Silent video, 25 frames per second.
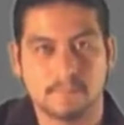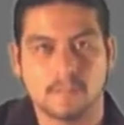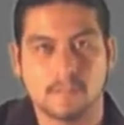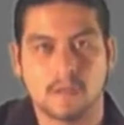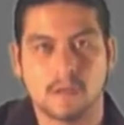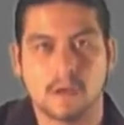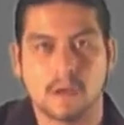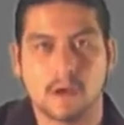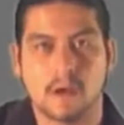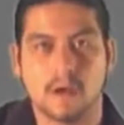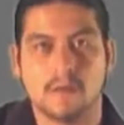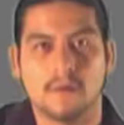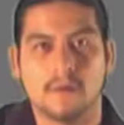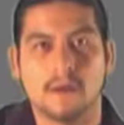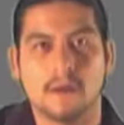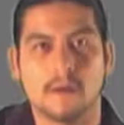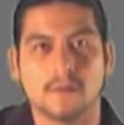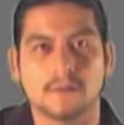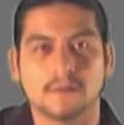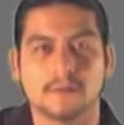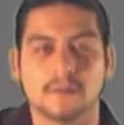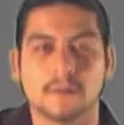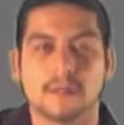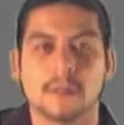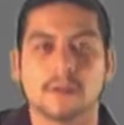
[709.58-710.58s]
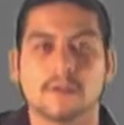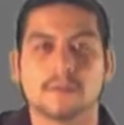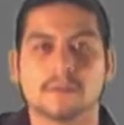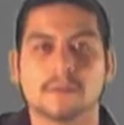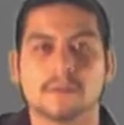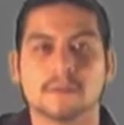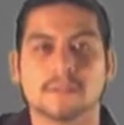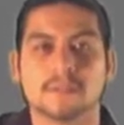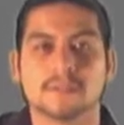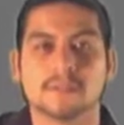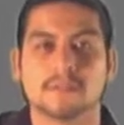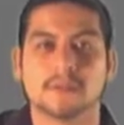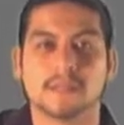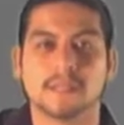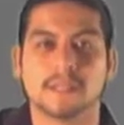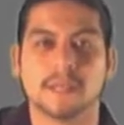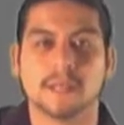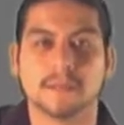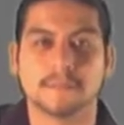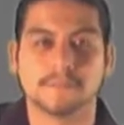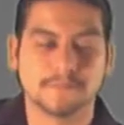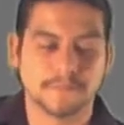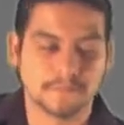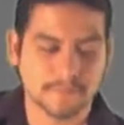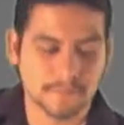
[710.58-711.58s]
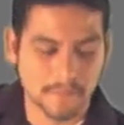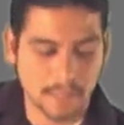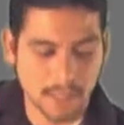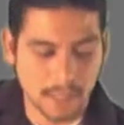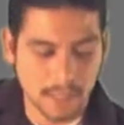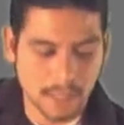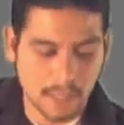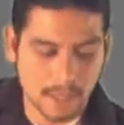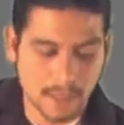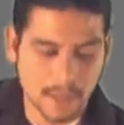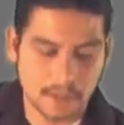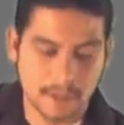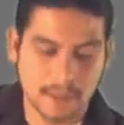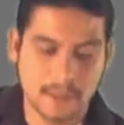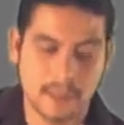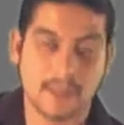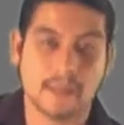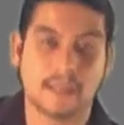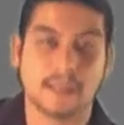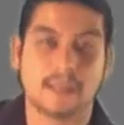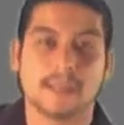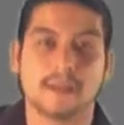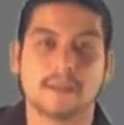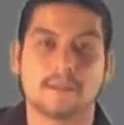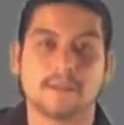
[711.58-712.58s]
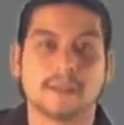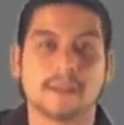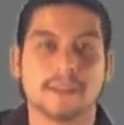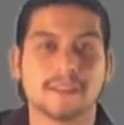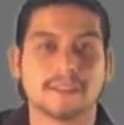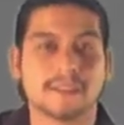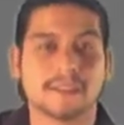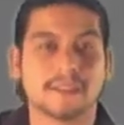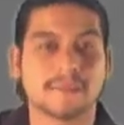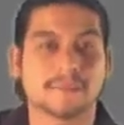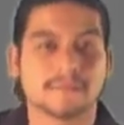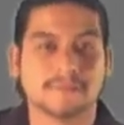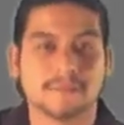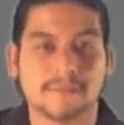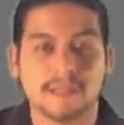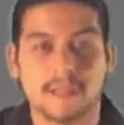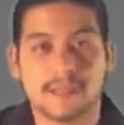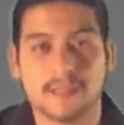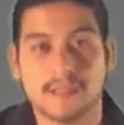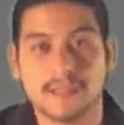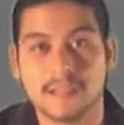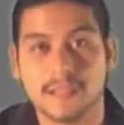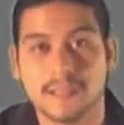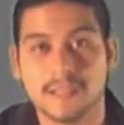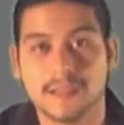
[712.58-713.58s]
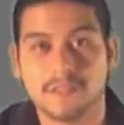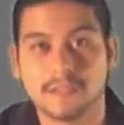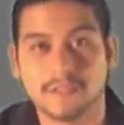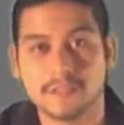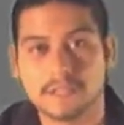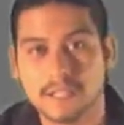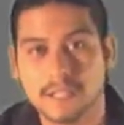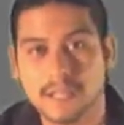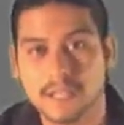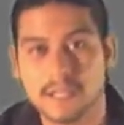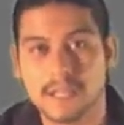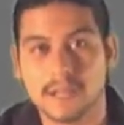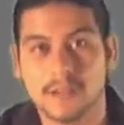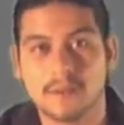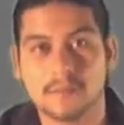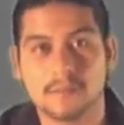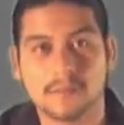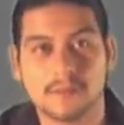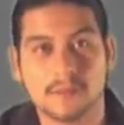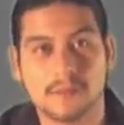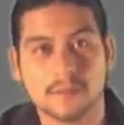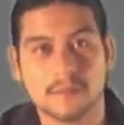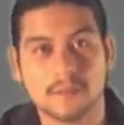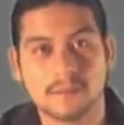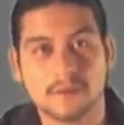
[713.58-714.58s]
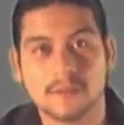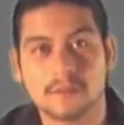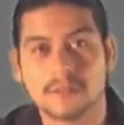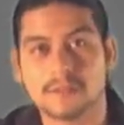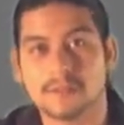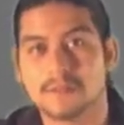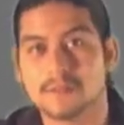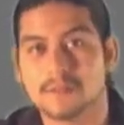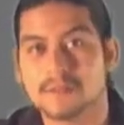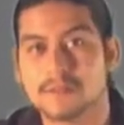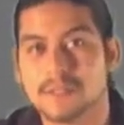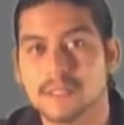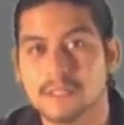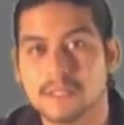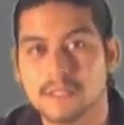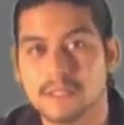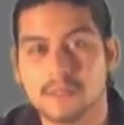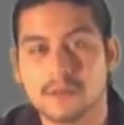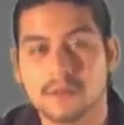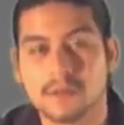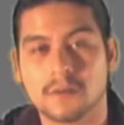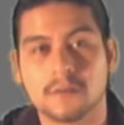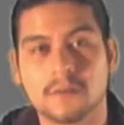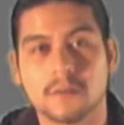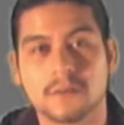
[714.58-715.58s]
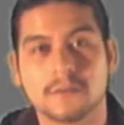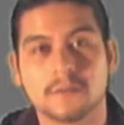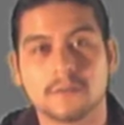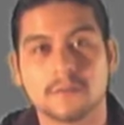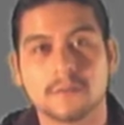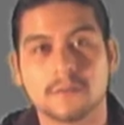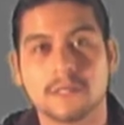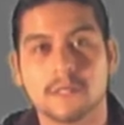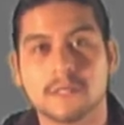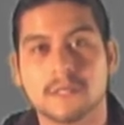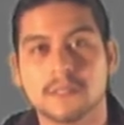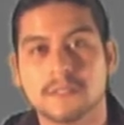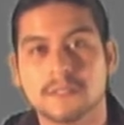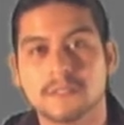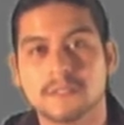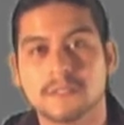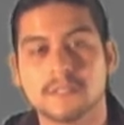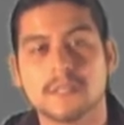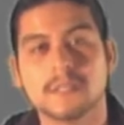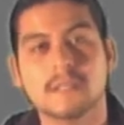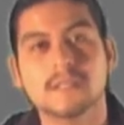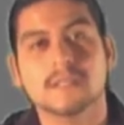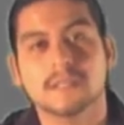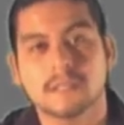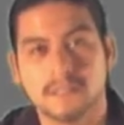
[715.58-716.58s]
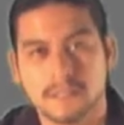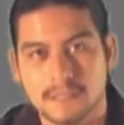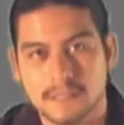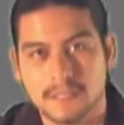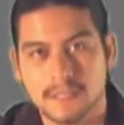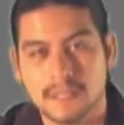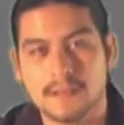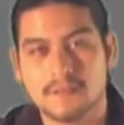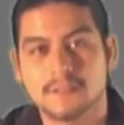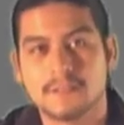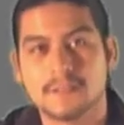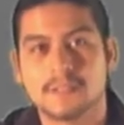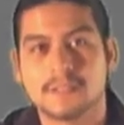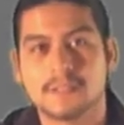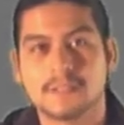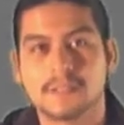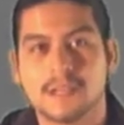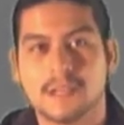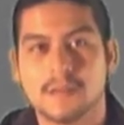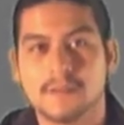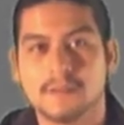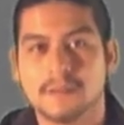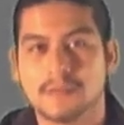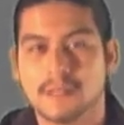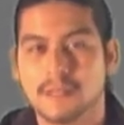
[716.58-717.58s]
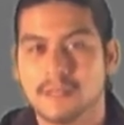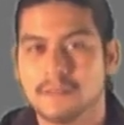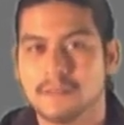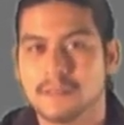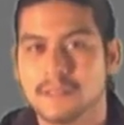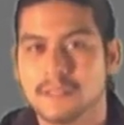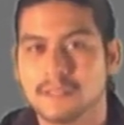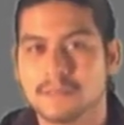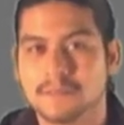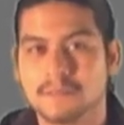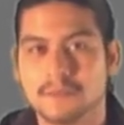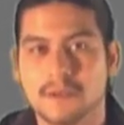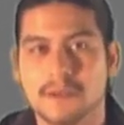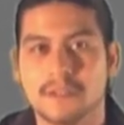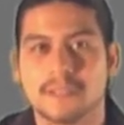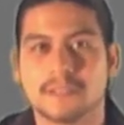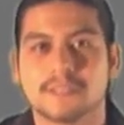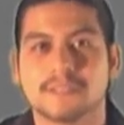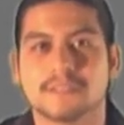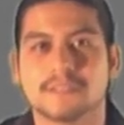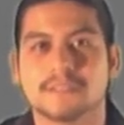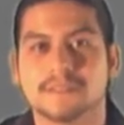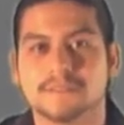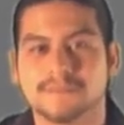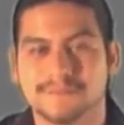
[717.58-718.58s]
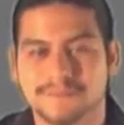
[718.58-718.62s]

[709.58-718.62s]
All right, well, I hope you enjoyed that. Okay, again, I'm Anthony. Thank you for checking out PluckPro's Complete Guitar Course for Beginners. Have a good time and have lots of practice.